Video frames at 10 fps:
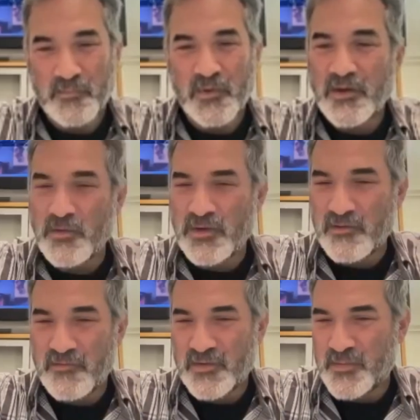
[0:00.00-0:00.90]
who did
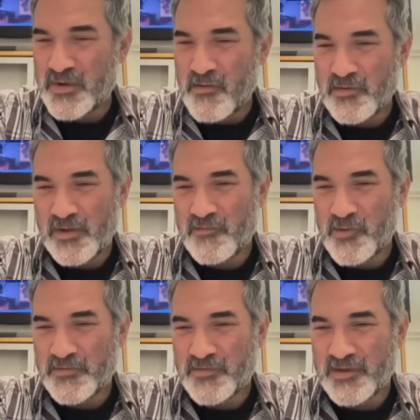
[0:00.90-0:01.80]
do we know who did the voice for
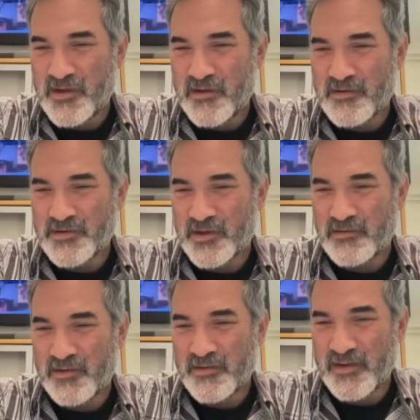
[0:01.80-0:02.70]
the dog, or should
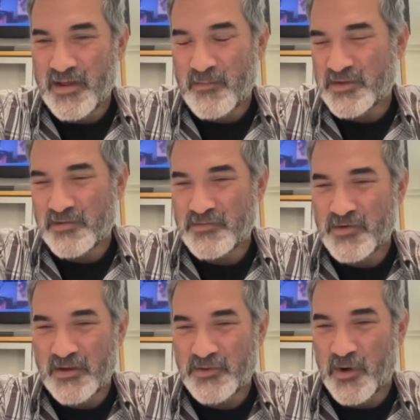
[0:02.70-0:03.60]
it, I wasn't
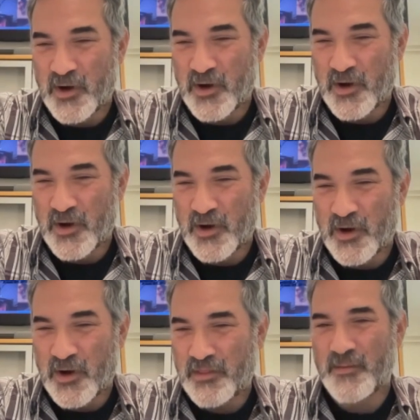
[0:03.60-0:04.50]
trying too
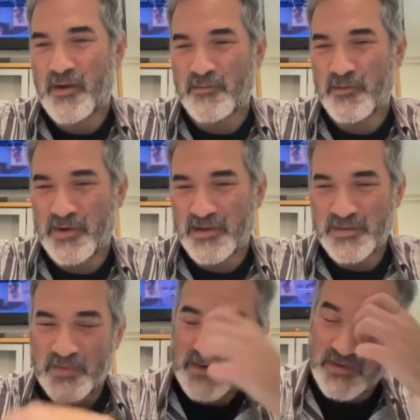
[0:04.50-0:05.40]
hard to think about who it
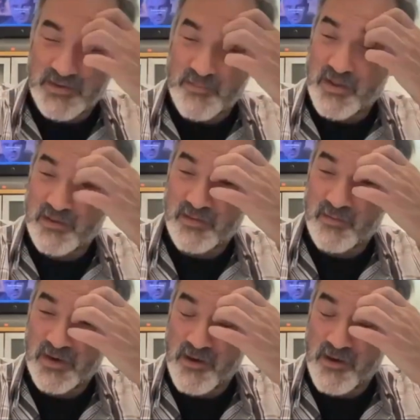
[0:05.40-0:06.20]
was, but is it somebody that we